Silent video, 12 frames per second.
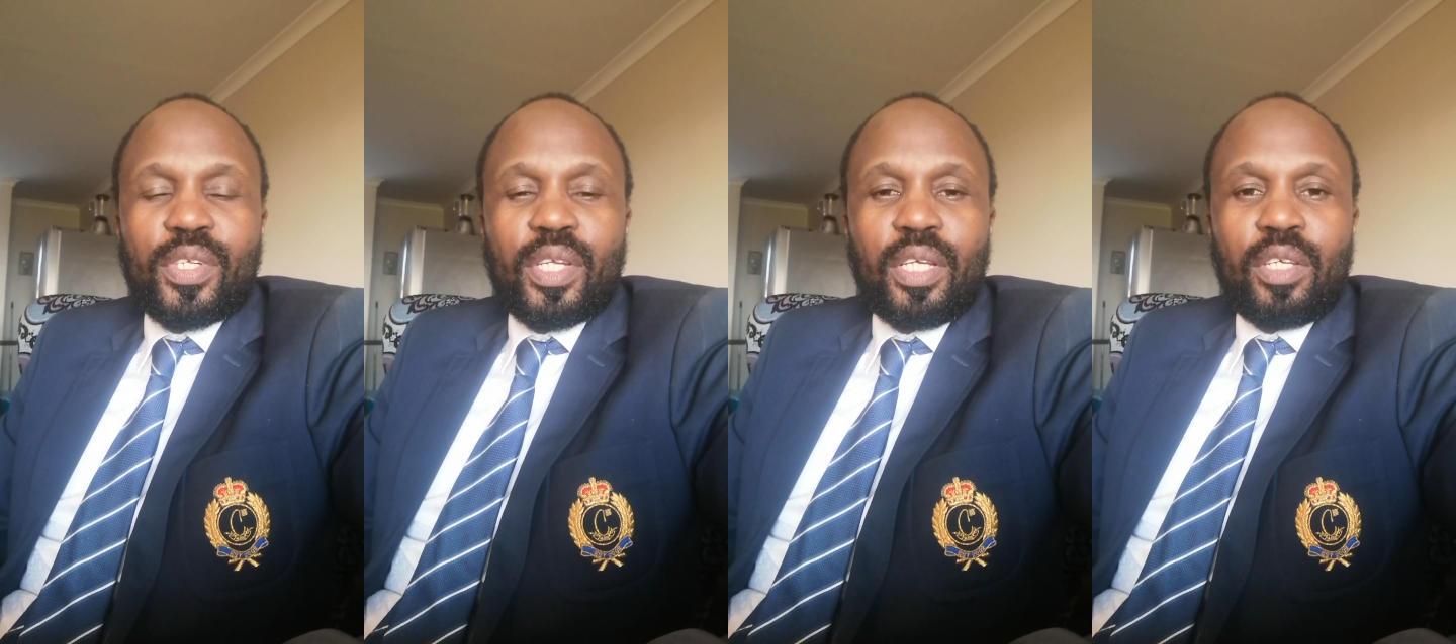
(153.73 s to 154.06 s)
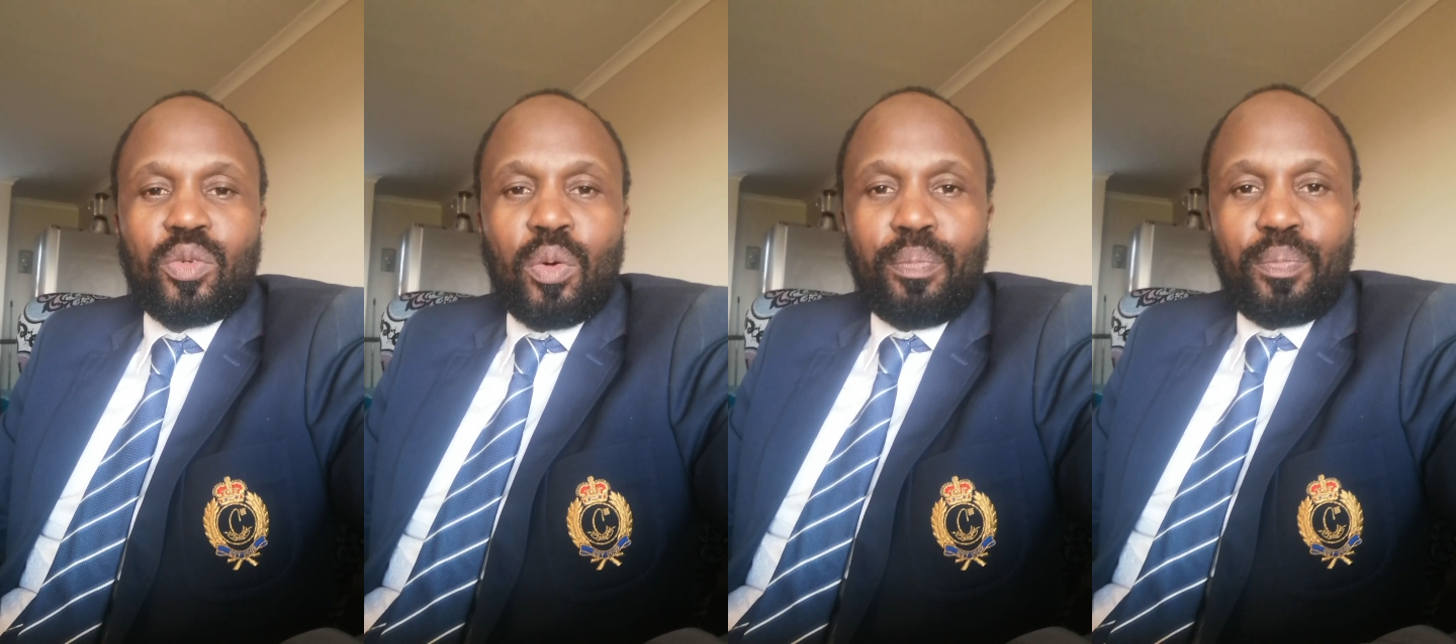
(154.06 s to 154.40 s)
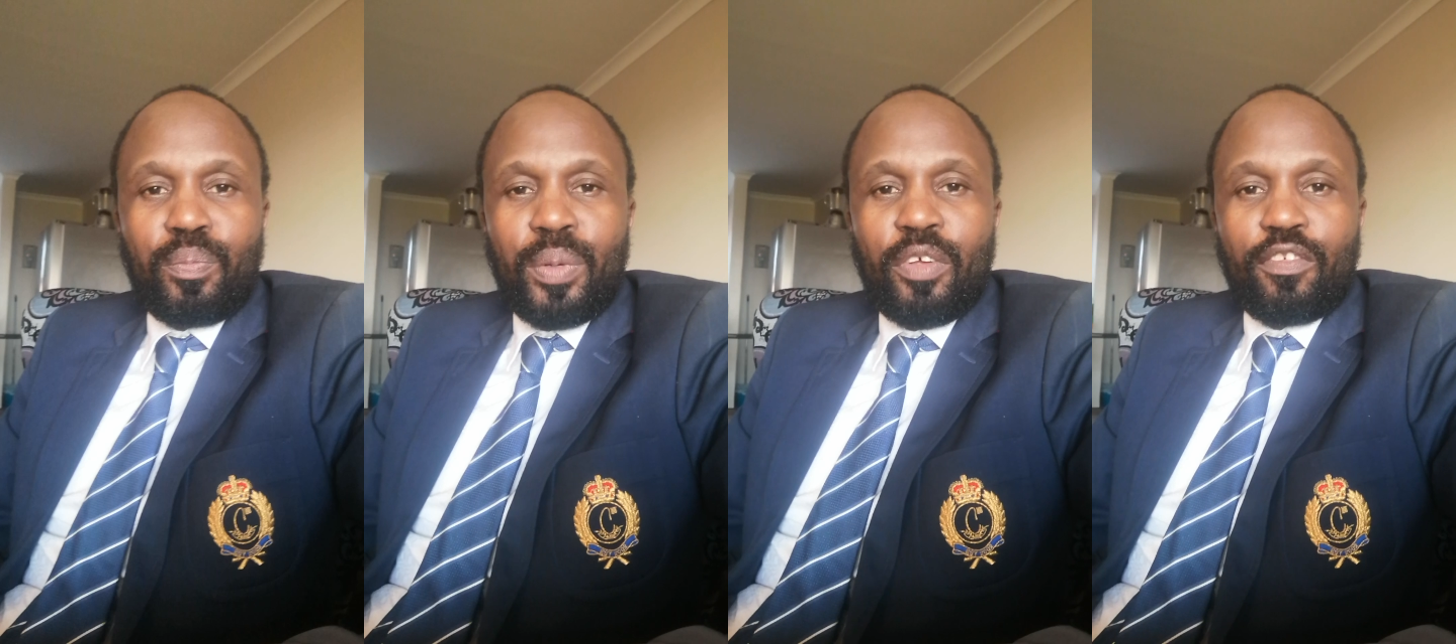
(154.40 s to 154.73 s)
it
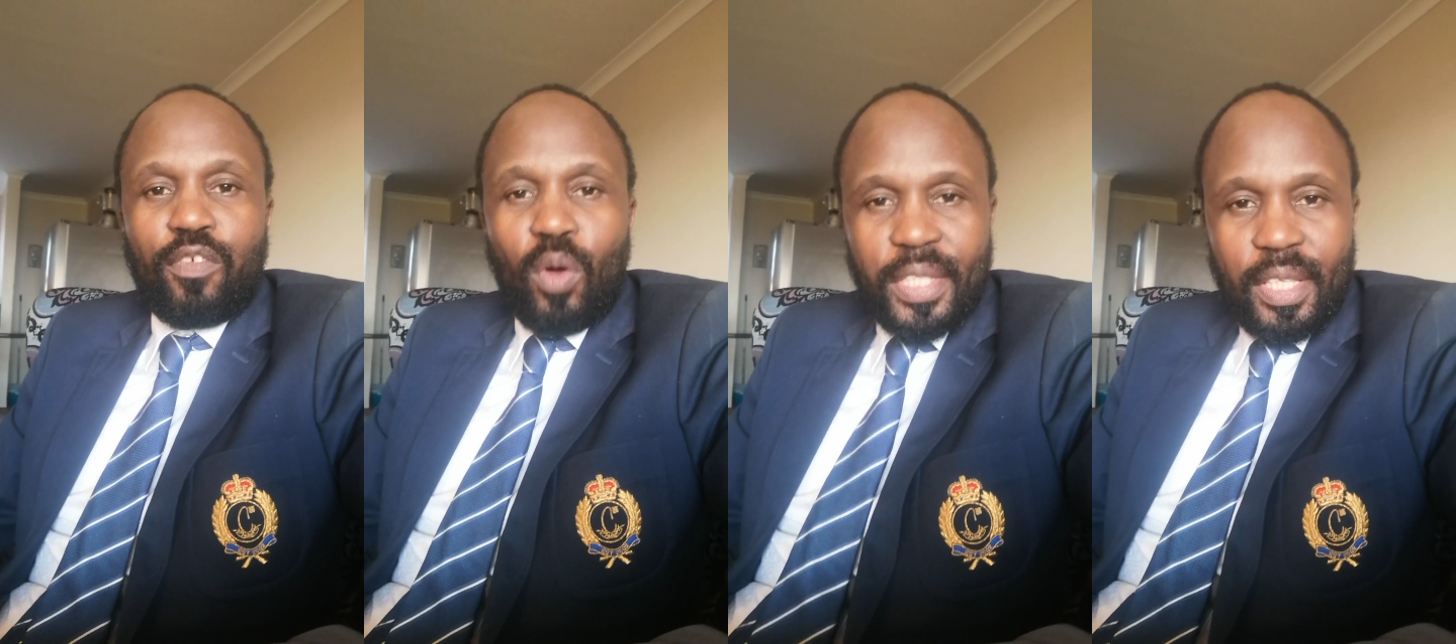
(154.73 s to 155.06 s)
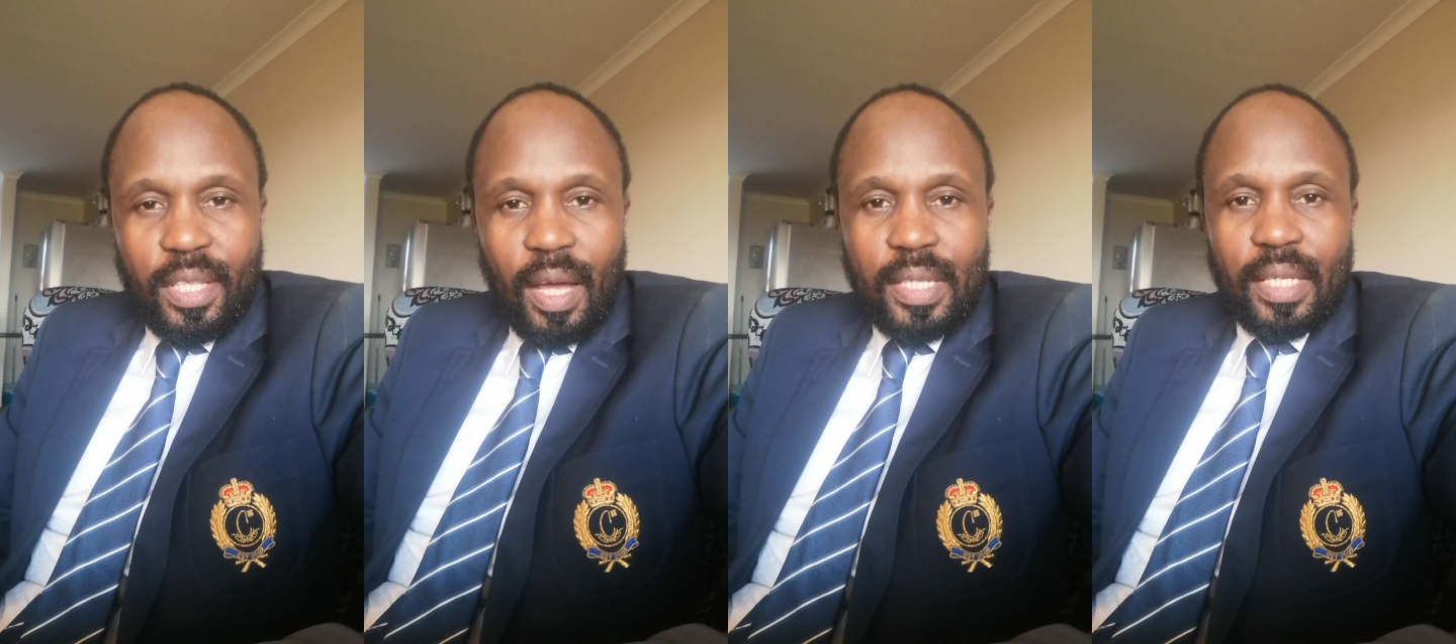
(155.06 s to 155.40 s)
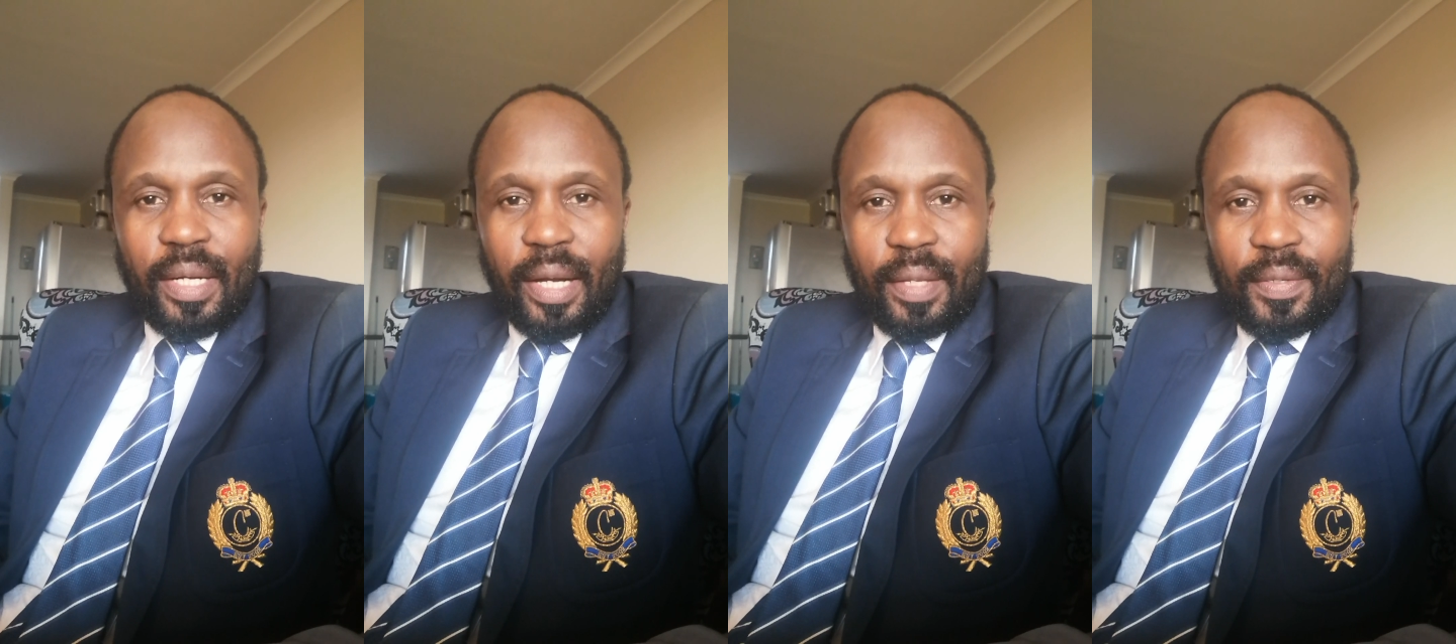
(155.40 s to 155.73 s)
would be
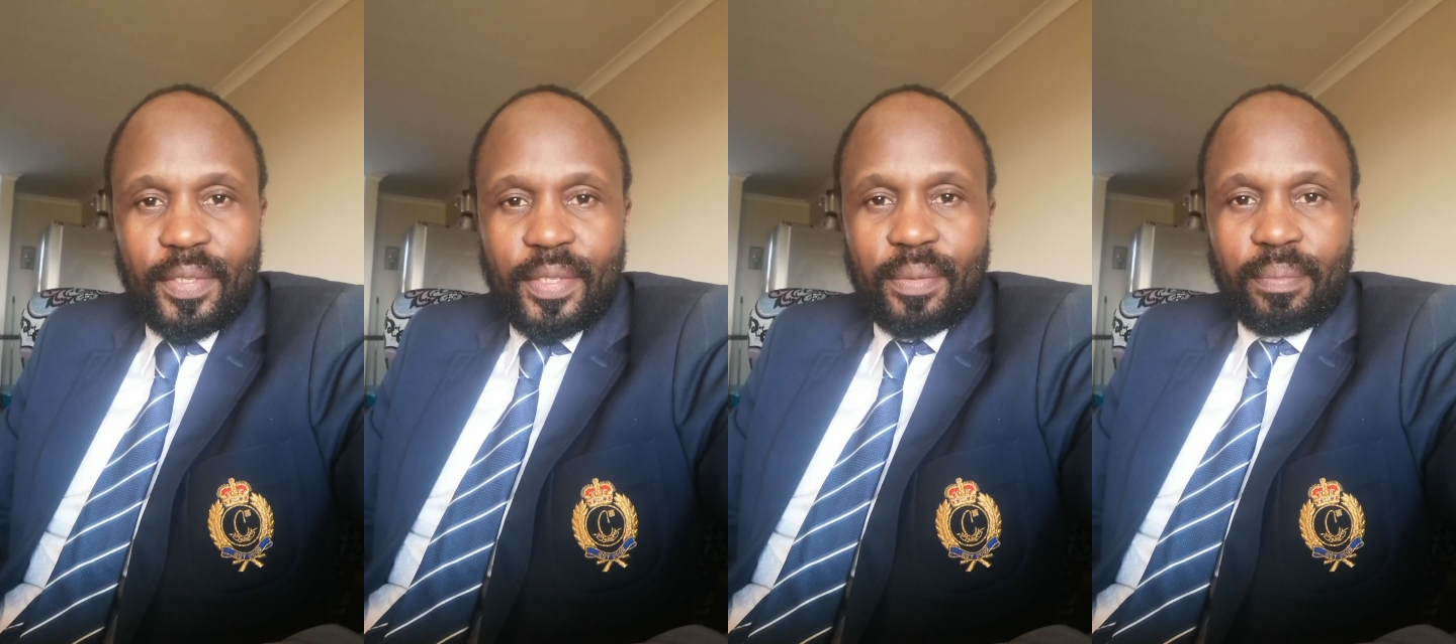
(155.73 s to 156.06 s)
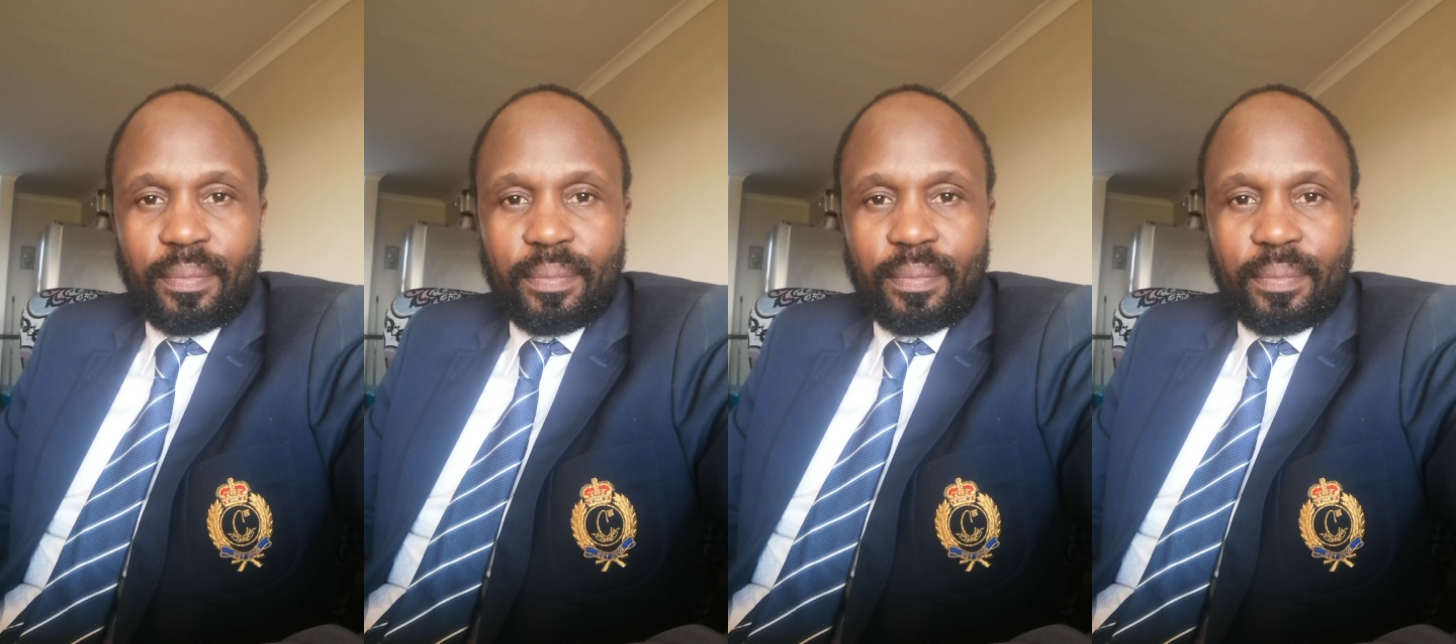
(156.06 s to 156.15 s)
40,000 rands.